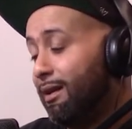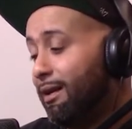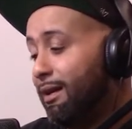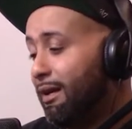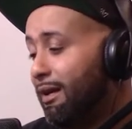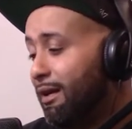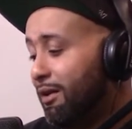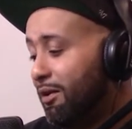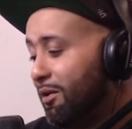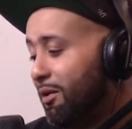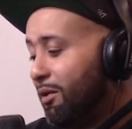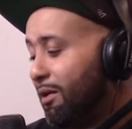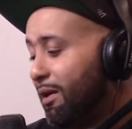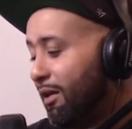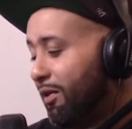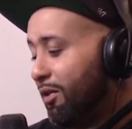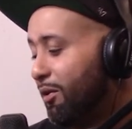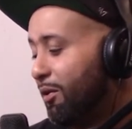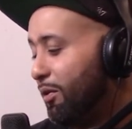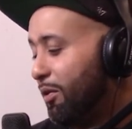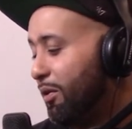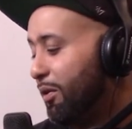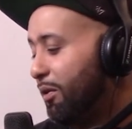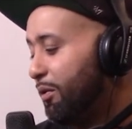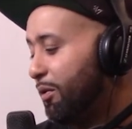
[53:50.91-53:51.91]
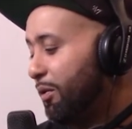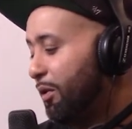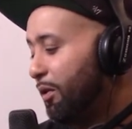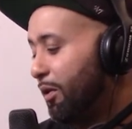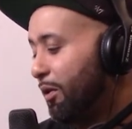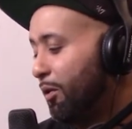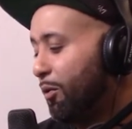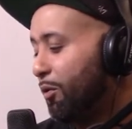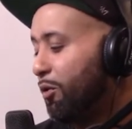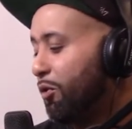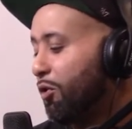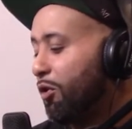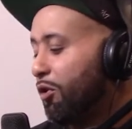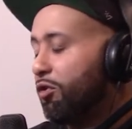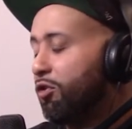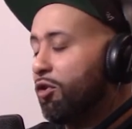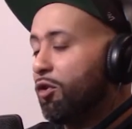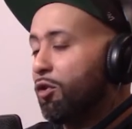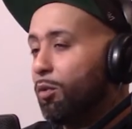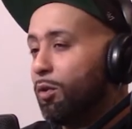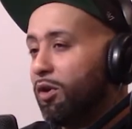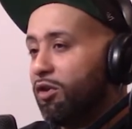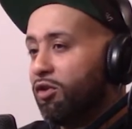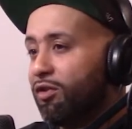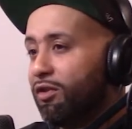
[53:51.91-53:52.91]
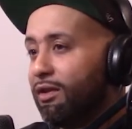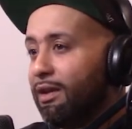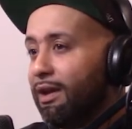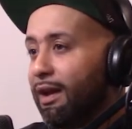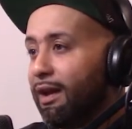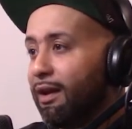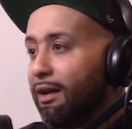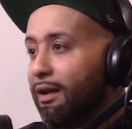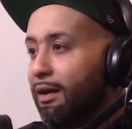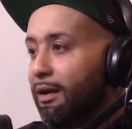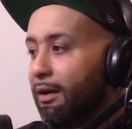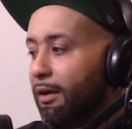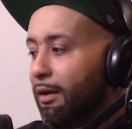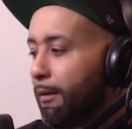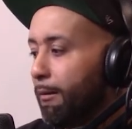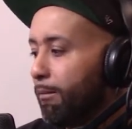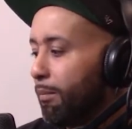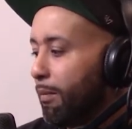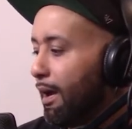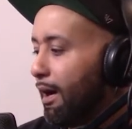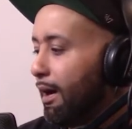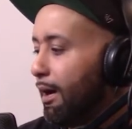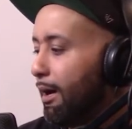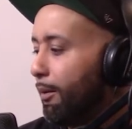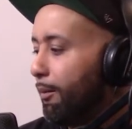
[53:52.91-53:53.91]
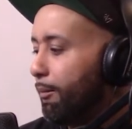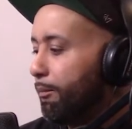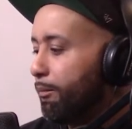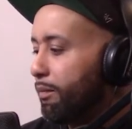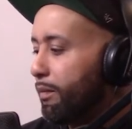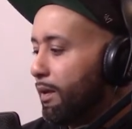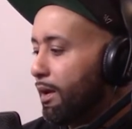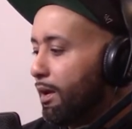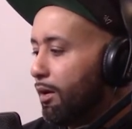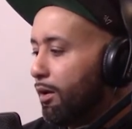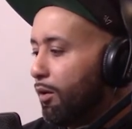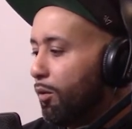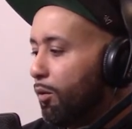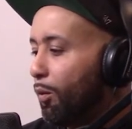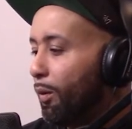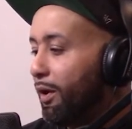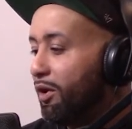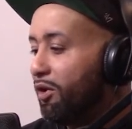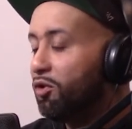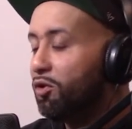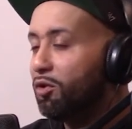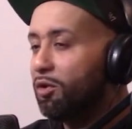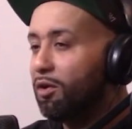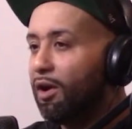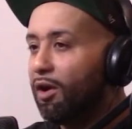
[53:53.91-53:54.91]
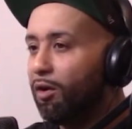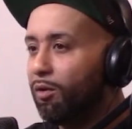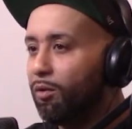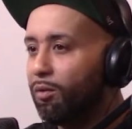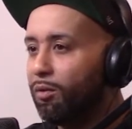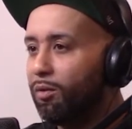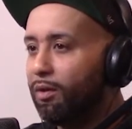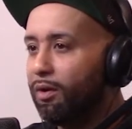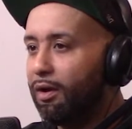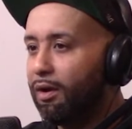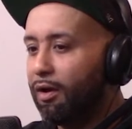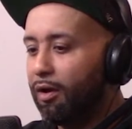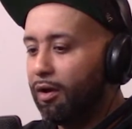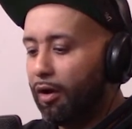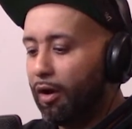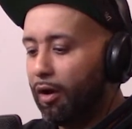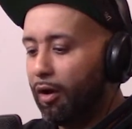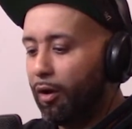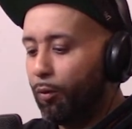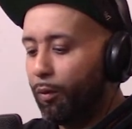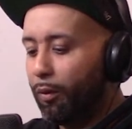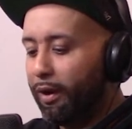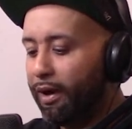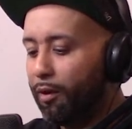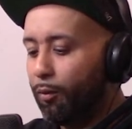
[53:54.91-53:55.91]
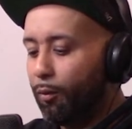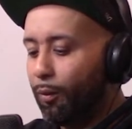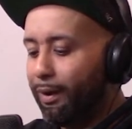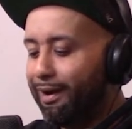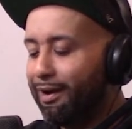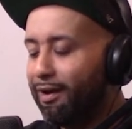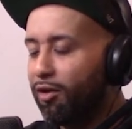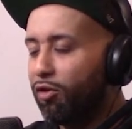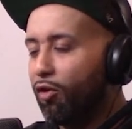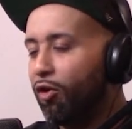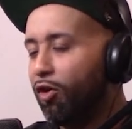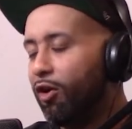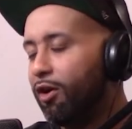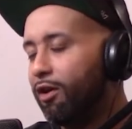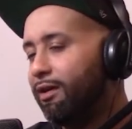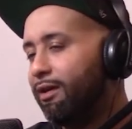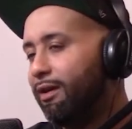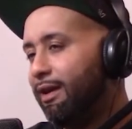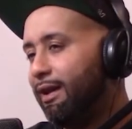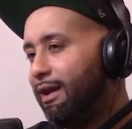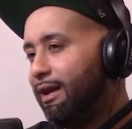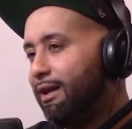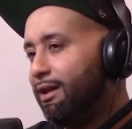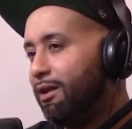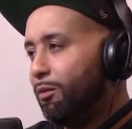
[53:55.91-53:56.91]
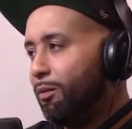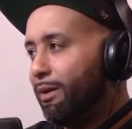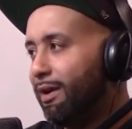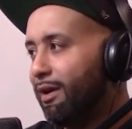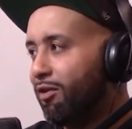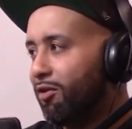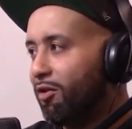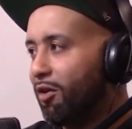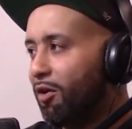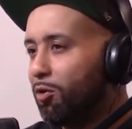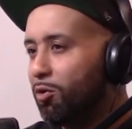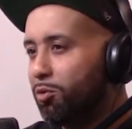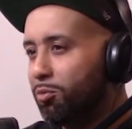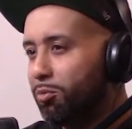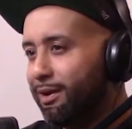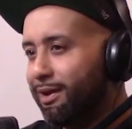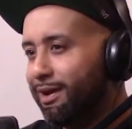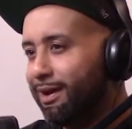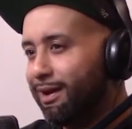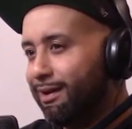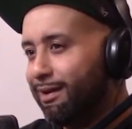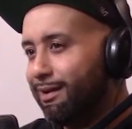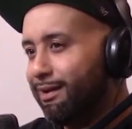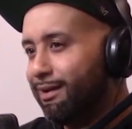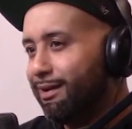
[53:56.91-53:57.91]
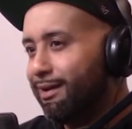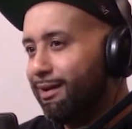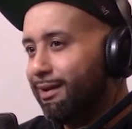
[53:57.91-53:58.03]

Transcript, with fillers: Yeah. You know, like the, they always ask the question, like, um, when do you know, where, where does hot end, where does cold begin?